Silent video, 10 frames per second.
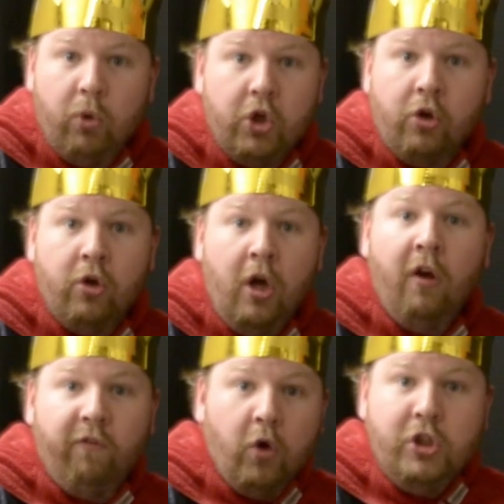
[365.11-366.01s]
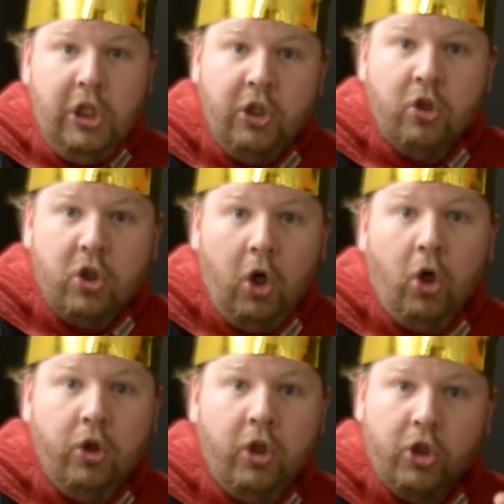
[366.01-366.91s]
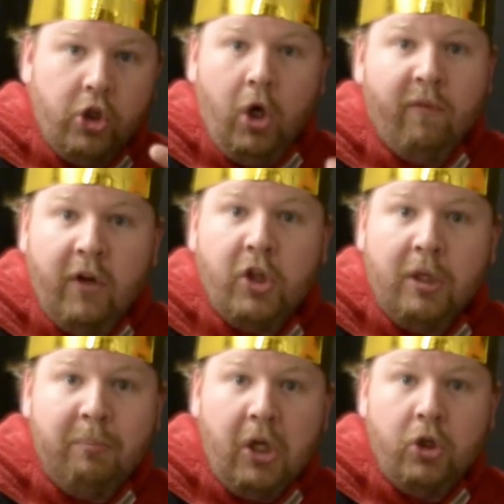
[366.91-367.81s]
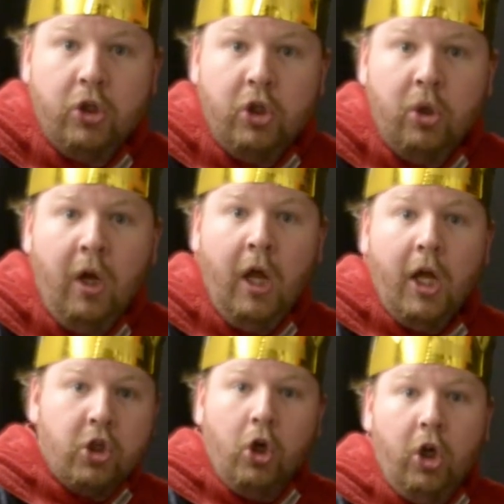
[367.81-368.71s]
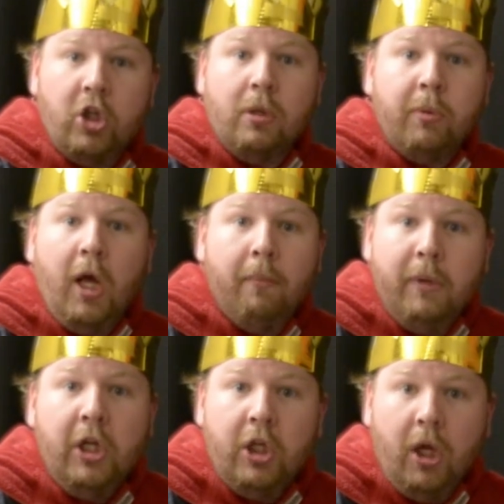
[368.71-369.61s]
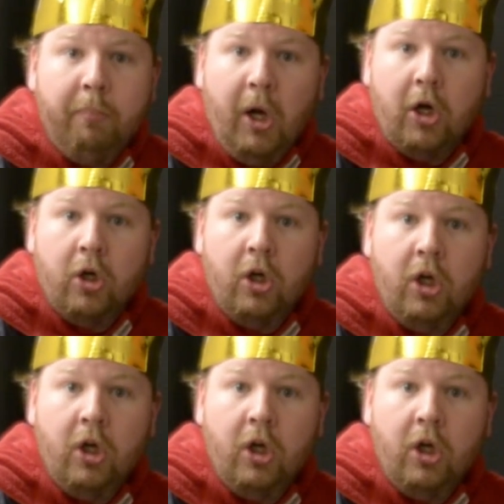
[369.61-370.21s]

when you're 14 years old, you don't have anything better to do, and turn it into some kind of media empire.